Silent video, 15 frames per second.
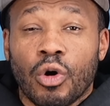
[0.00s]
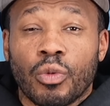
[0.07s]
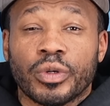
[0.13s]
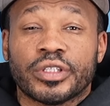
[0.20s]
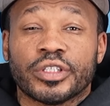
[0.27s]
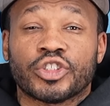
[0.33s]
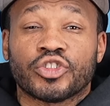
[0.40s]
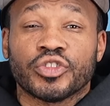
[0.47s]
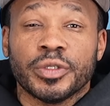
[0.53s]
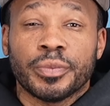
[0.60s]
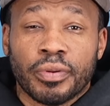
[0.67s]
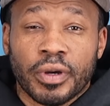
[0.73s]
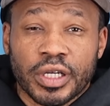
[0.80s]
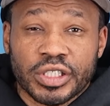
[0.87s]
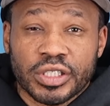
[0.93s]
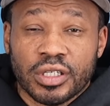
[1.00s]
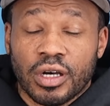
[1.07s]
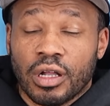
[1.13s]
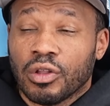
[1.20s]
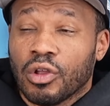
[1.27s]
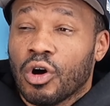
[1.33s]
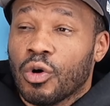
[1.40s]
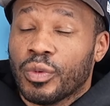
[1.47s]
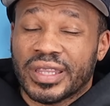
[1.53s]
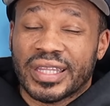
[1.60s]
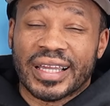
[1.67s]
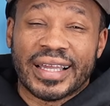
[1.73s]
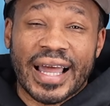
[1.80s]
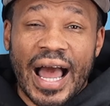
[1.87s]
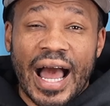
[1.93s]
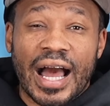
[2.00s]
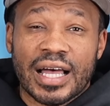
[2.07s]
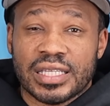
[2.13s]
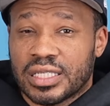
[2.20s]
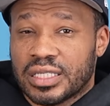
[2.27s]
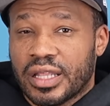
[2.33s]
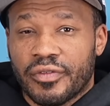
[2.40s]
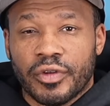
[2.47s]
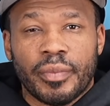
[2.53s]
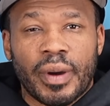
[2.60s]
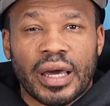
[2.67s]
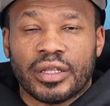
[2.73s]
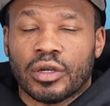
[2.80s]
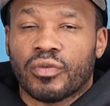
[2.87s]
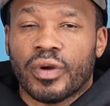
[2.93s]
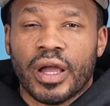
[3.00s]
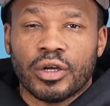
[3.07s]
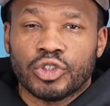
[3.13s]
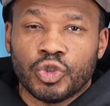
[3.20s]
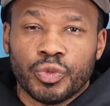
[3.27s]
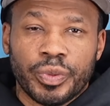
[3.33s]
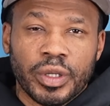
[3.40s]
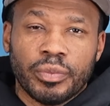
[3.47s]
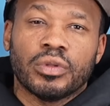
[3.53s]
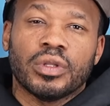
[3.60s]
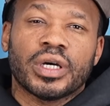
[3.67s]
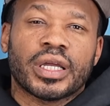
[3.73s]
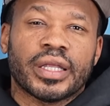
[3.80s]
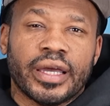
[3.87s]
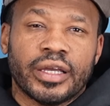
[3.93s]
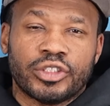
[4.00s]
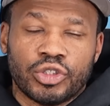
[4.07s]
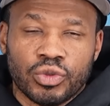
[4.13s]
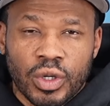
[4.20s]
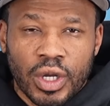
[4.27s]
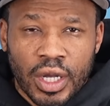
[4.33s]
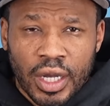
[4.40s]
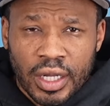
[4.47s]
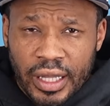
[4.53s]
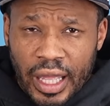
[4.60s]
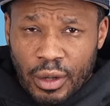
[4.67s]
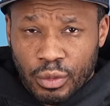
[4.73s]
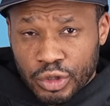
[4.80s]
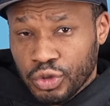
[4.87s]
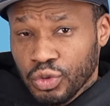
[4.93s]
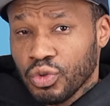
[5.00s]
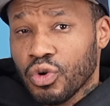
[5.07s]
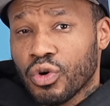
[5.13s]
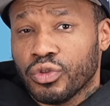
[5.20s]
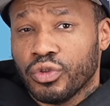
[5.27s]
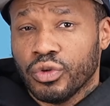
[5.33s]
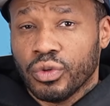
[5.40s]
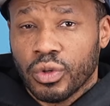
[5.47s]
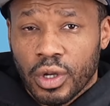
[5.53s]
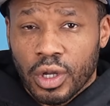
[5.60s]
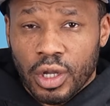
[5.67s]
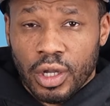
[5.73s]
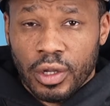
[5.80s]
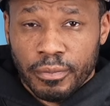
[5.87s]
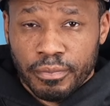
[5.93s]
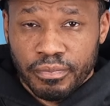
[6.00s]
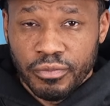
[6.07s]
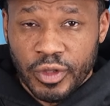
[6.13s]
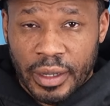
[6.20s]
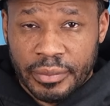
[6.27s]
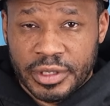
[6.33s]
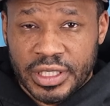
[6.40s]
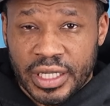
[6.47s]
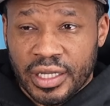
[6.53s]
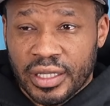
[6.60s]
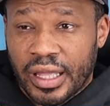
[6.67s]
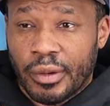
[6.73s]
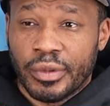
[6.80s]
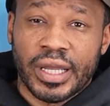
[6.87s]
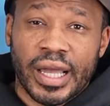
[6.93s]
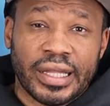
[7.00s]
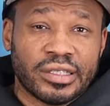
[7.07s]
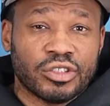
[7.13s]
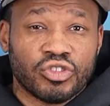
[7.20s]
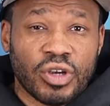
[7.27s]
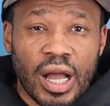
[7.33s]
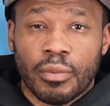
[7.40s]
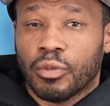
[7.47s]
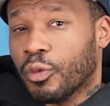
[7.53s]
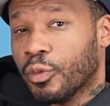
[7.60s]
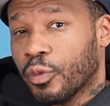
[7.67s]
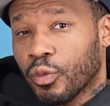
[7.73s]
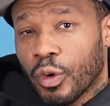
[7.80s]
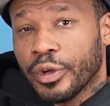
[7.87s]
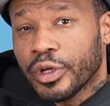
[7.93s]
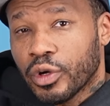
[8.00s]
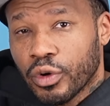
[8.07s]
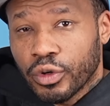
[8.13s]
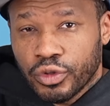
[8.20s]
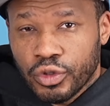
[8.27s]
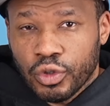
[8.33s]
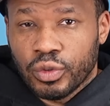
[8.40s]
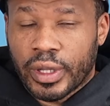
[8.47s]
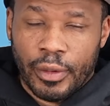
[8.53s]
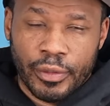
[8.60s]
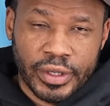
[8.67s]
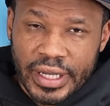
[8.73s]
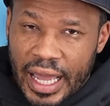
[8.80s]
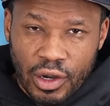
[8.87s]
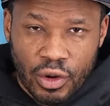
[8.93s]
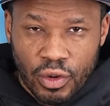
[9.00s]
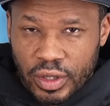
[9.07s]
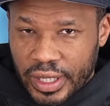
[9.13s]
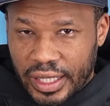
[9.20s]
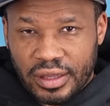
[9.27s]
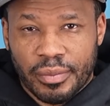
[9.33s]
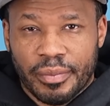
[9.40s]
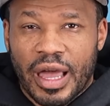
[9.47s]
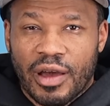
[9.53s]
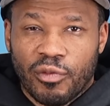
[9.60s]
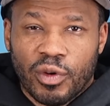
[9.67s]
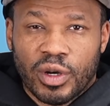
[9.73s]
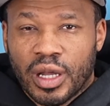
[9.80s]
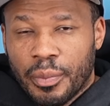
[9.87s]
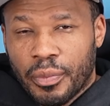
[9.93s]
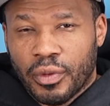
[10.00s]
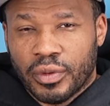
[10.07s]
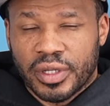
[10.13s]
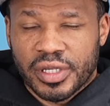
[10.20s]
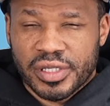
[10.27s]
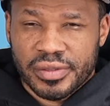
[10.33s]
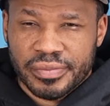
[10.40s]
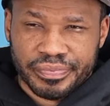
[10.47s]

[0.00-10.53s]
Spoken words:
with the street pressure, along with the guys and everybody around you, people looking at you like, what you gonna do? You know what I'm saying? Like, we got the drop. What we gonna do? Like, we not gonna let them have one up on us.